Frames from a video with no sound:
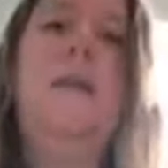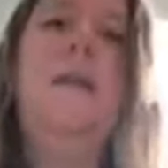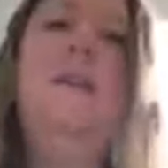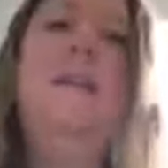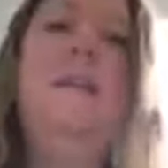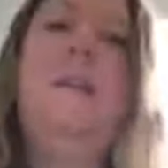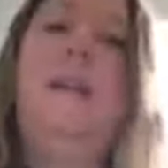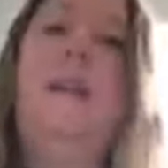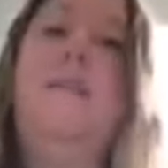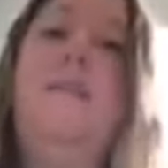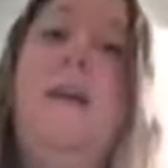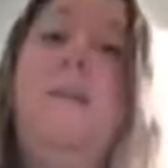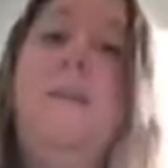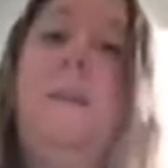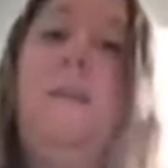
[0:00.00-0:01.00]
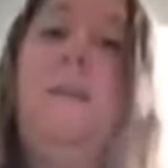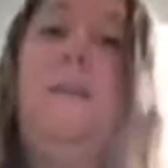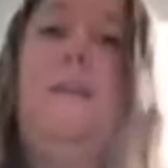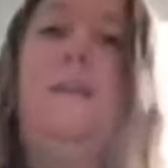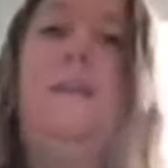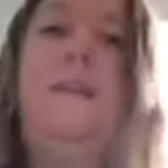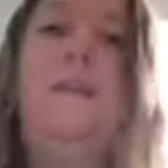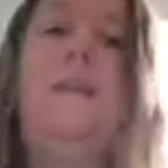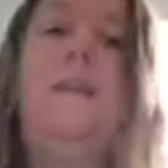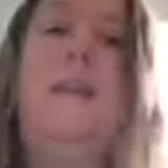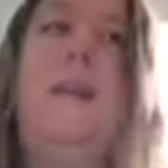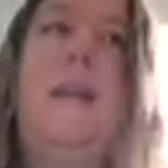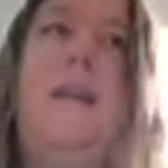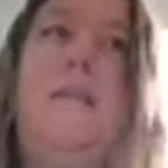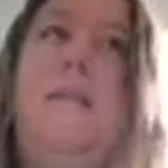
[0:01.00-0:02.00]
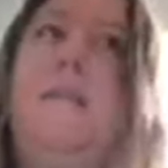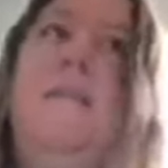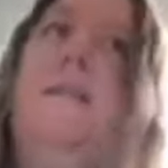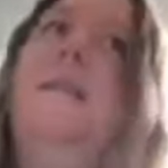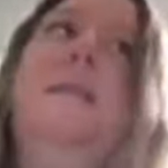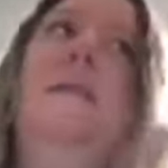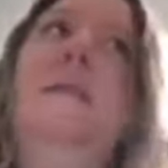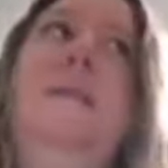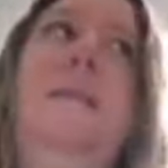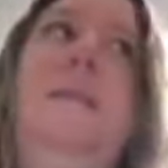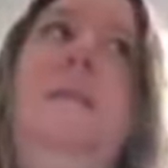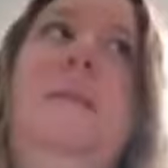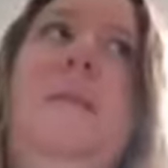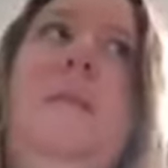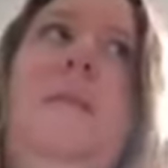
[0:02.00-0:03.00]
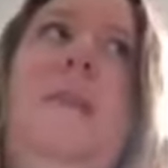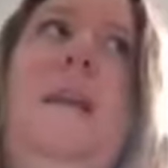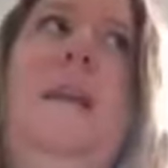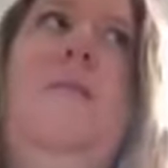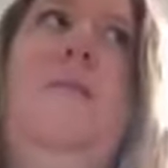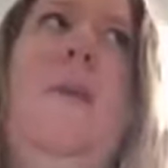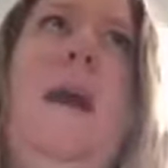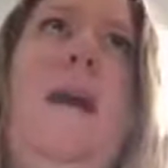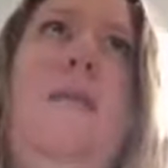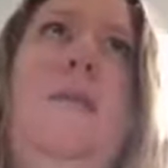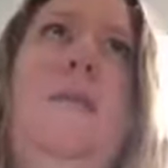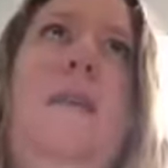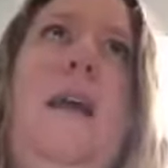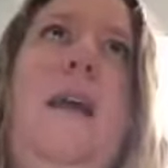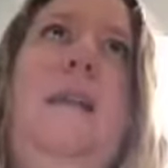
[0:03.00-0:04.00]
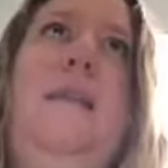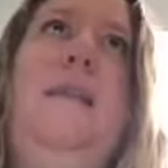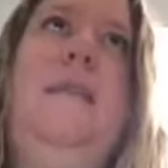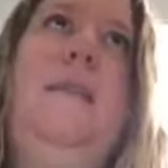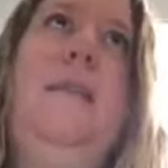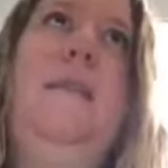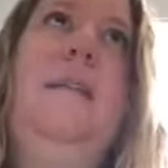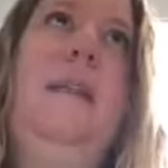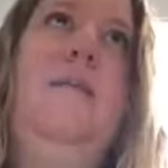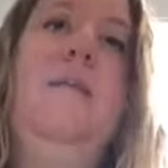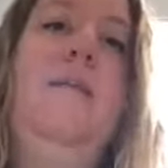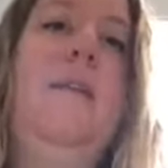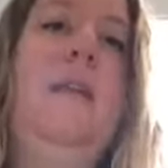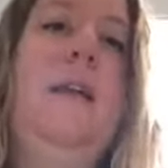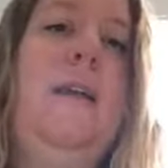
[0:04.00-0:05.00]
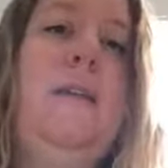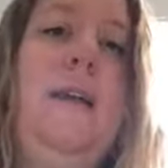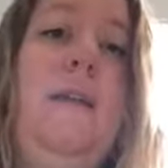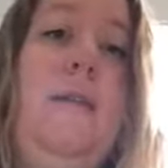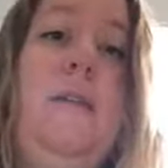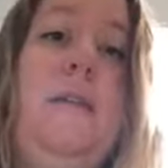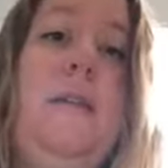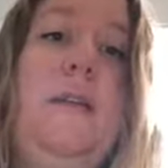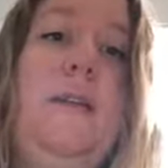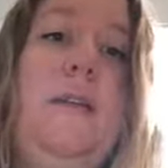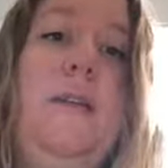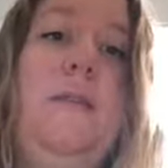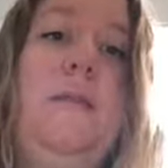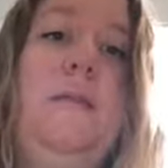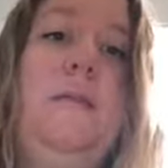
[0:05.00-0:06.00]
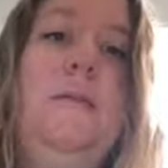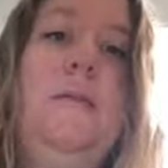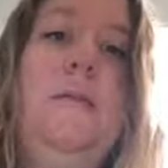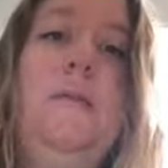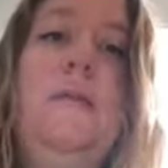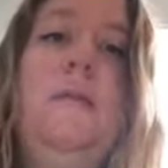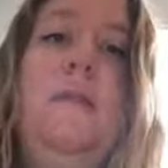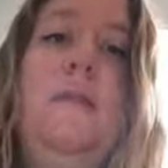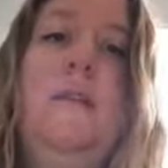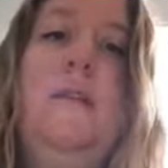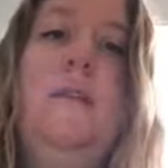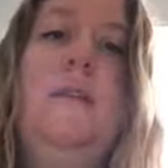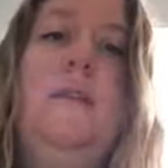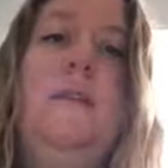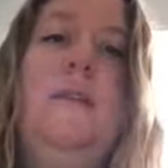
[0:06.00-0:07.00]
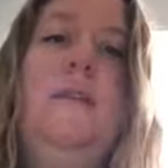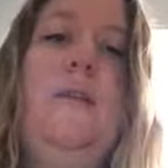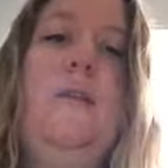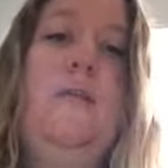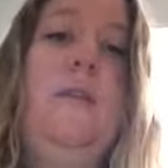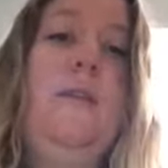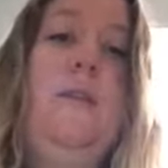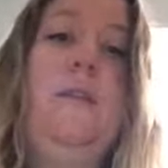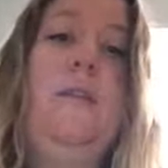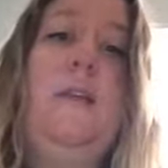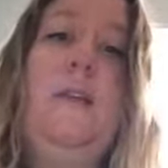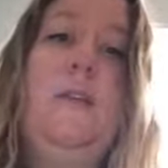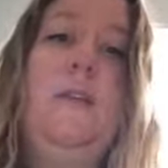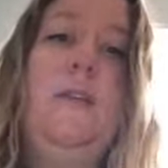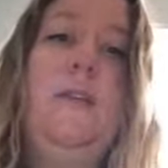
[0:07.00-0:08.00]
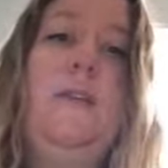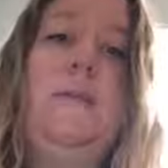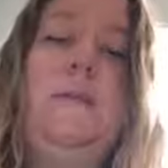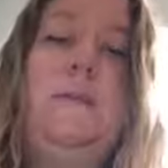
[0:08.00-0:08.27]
Like I've had people do this and they're like, wow, I didn't even realize that was an issue, which is huge.